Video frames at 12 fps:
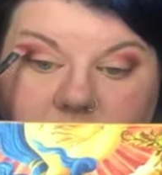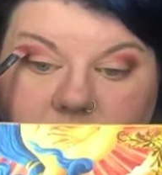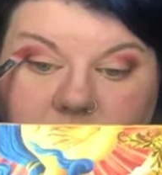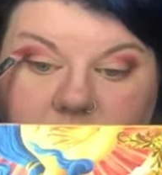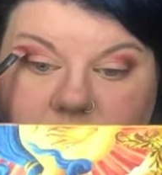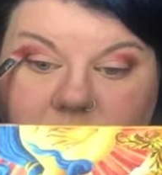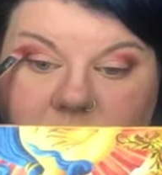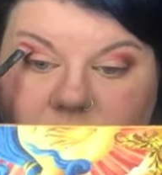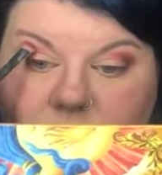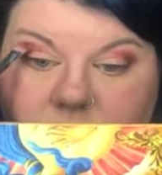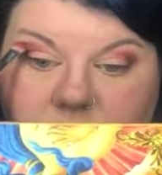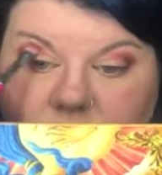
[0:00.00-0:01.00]
I mean, if you've got
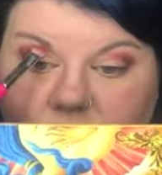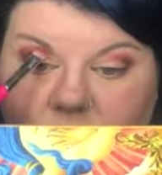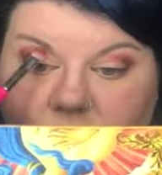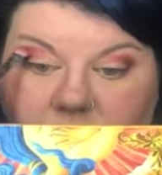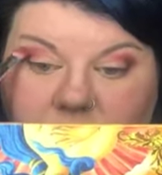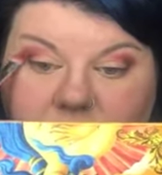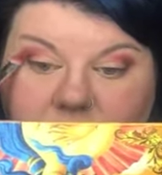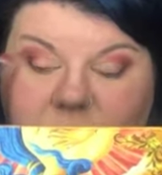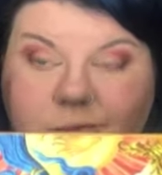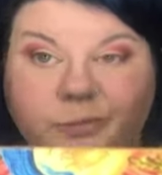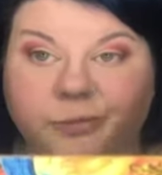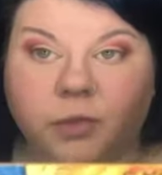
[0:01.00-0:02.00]
those giant
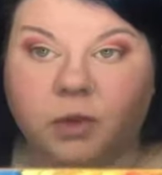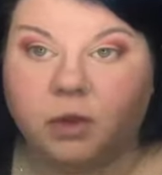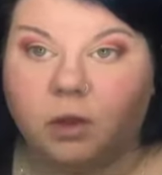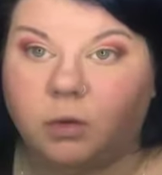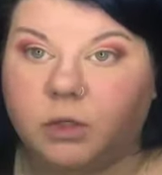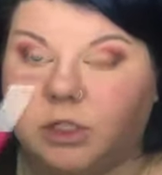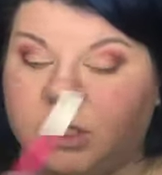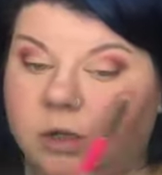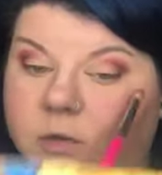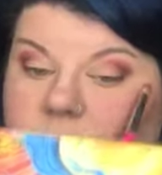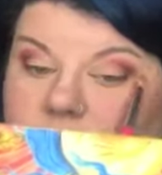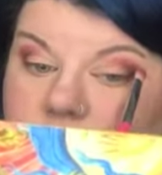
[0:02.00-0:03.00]
eyes, do what you
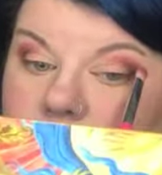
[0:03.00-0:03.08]
do.